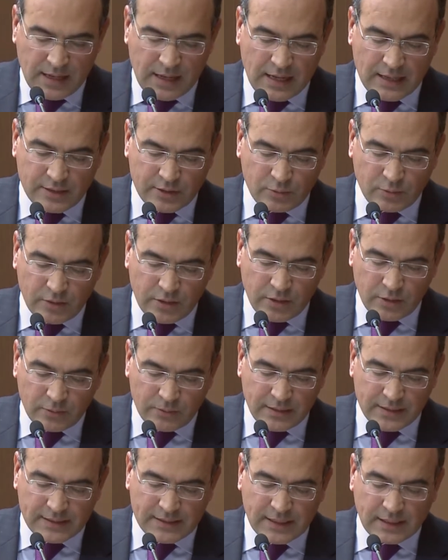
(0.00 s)
As you know,
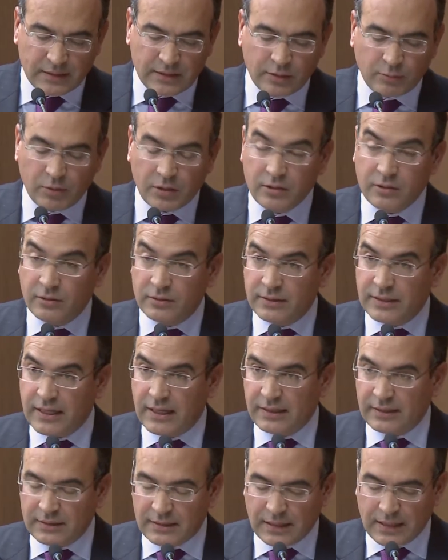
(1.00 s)
the center will
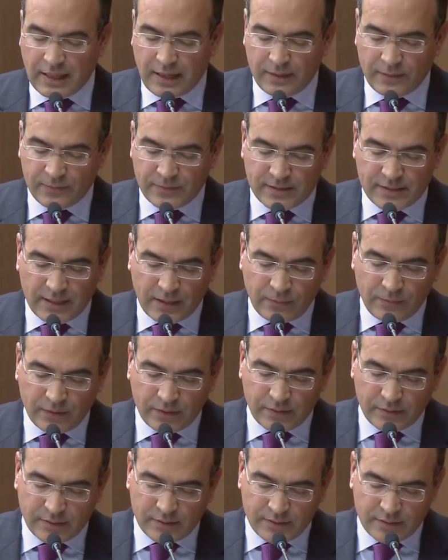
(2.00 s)
conduct
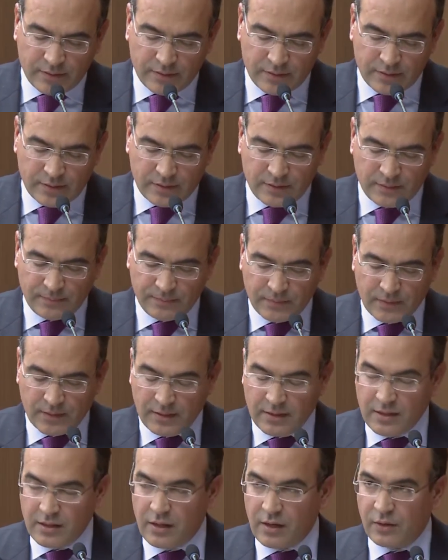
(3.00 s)
life-saving research
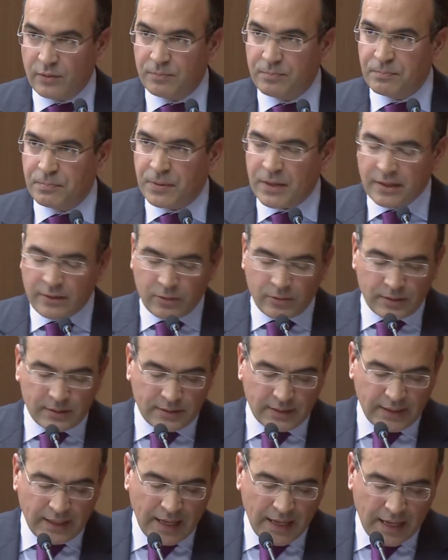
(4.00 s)
on
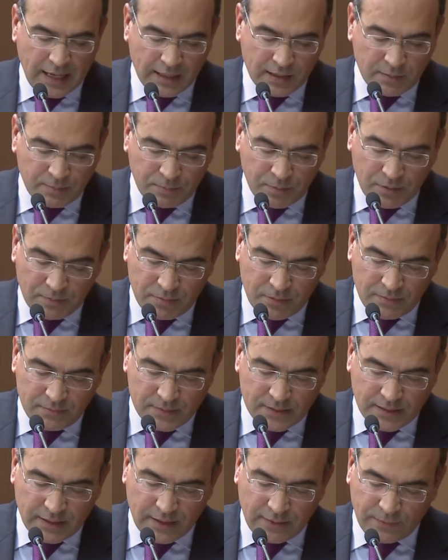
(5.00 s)
priority health
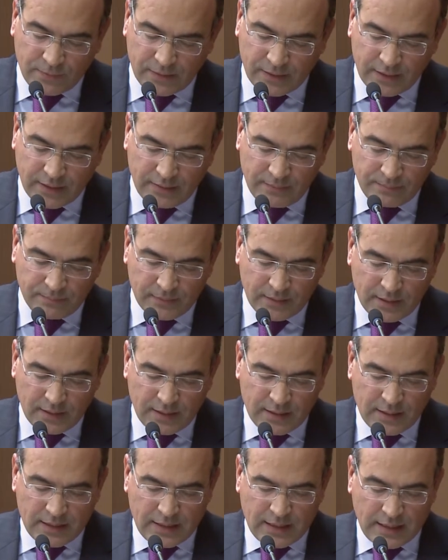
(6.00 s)
problems in Africa
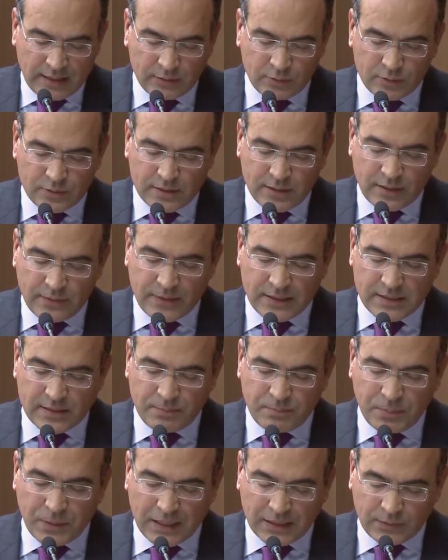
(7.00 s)
and to serve as a
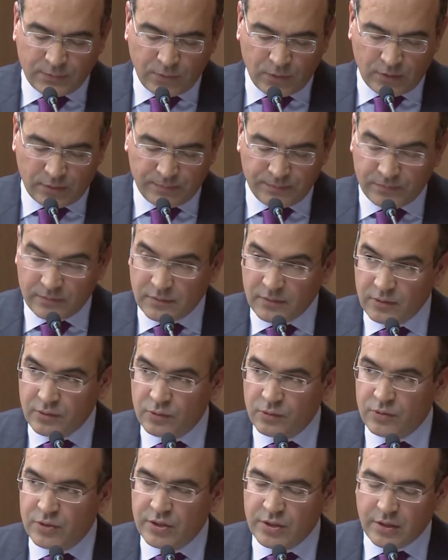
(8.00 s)
platform
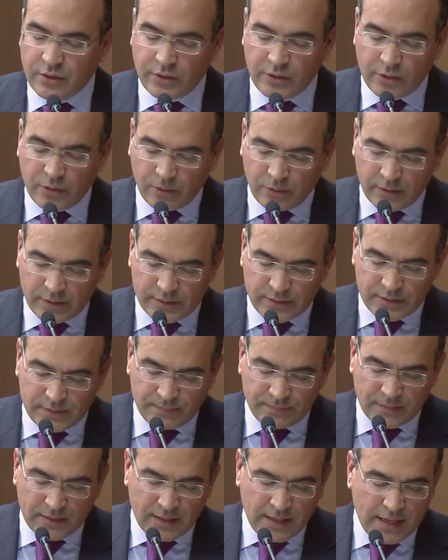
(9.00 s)
to share knowledge
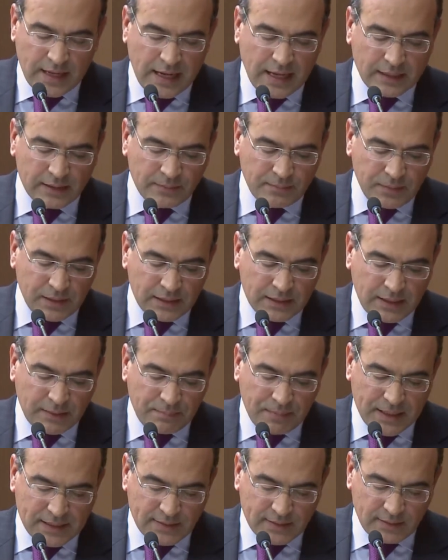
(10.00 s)
and build
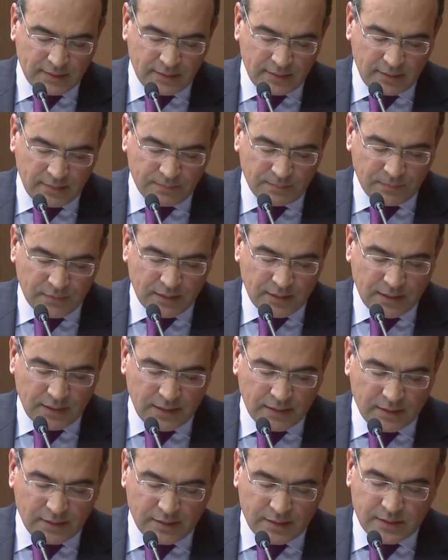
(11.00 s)
capacity
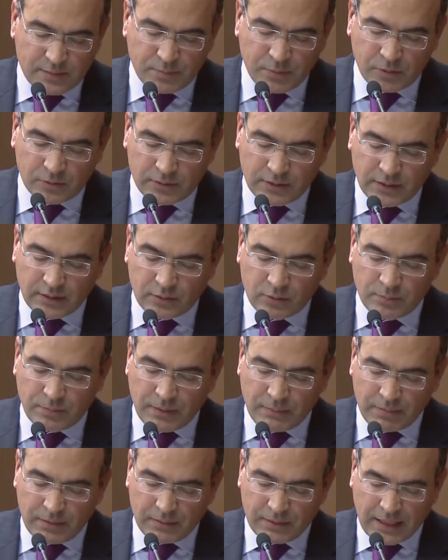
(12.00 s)
in responding to
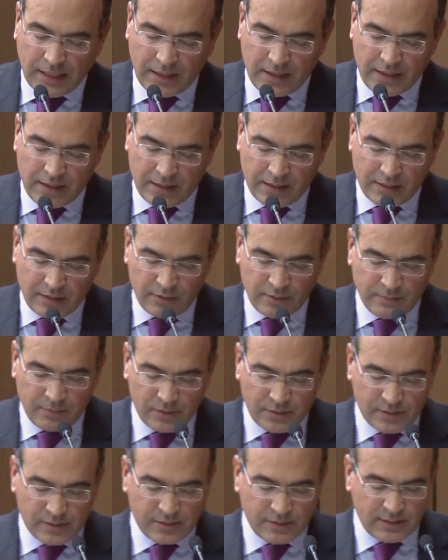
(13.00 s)
public health
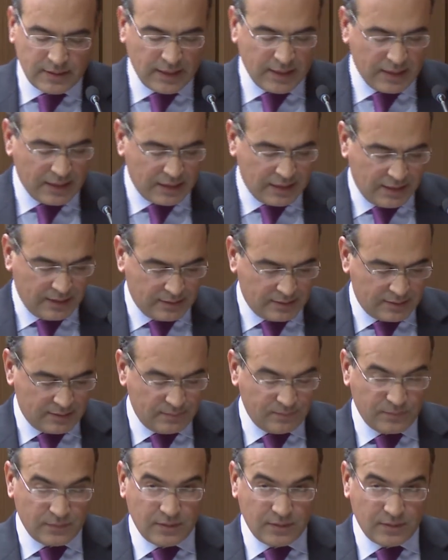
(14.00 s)
emergency and threats.